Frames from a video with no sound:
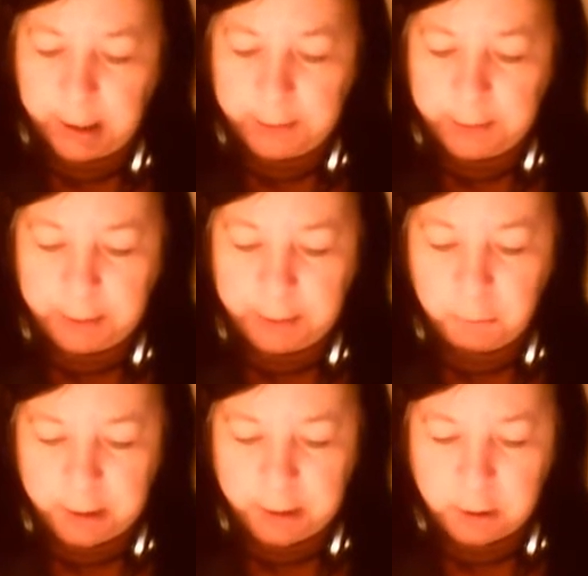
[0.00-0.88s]
Then
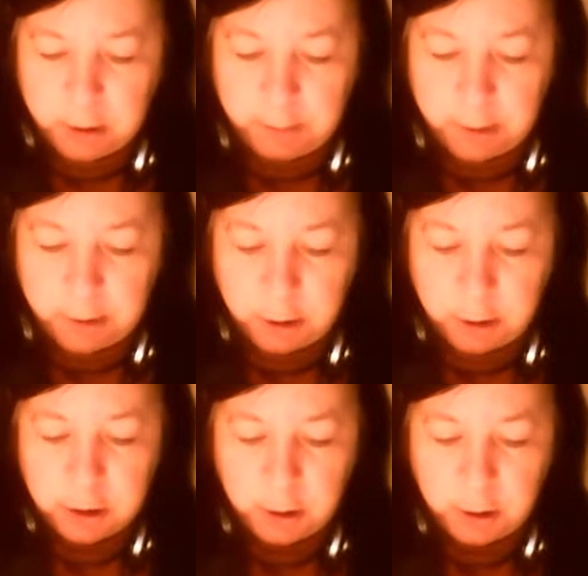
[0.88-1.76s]
went to have a hot
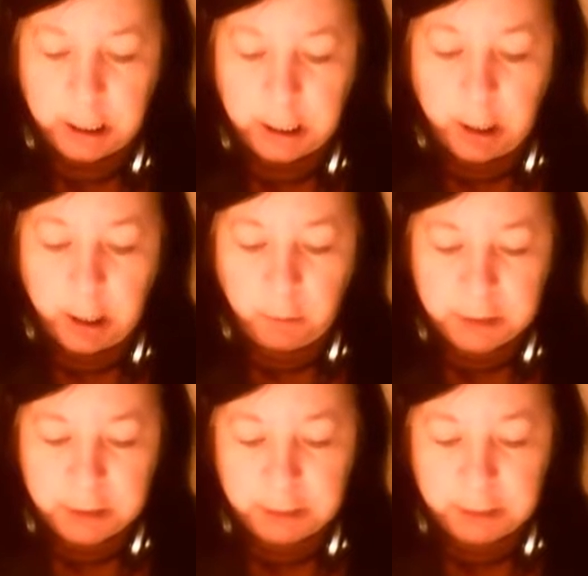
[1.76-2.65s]
dog,
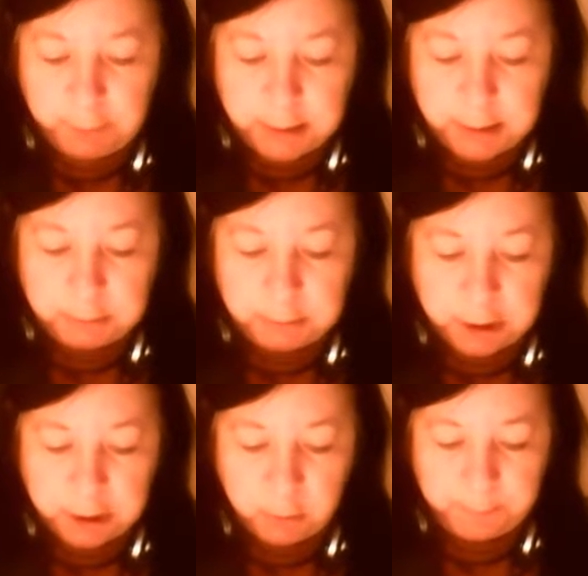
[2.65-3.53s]
which he invited me
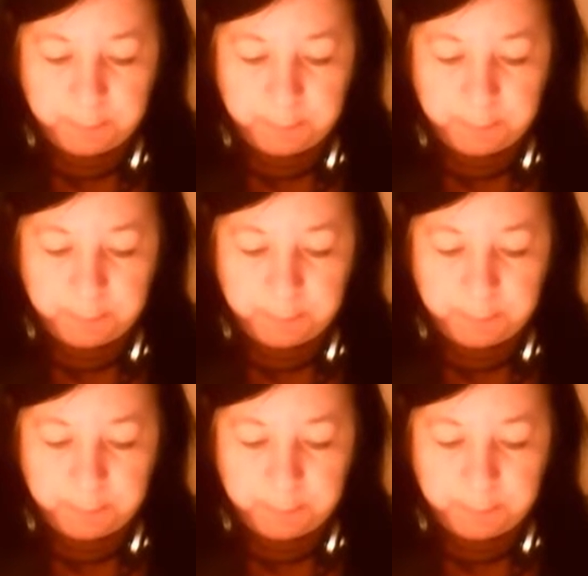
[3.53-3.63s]
to,